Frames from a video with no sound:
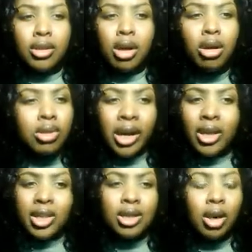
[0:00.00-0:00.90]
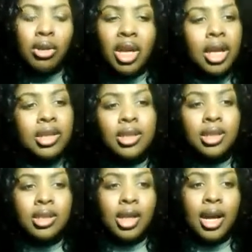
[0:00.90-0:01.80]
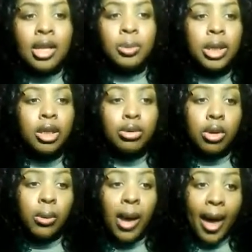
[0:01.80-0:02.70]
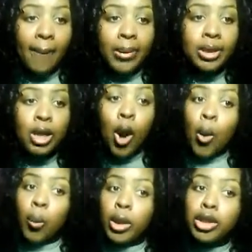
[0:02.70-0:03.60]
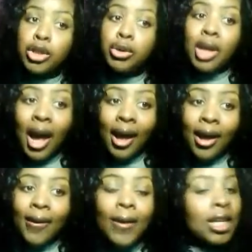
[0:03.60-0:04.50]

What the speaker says: Don't lie to these clients, because you know what happens once you lie.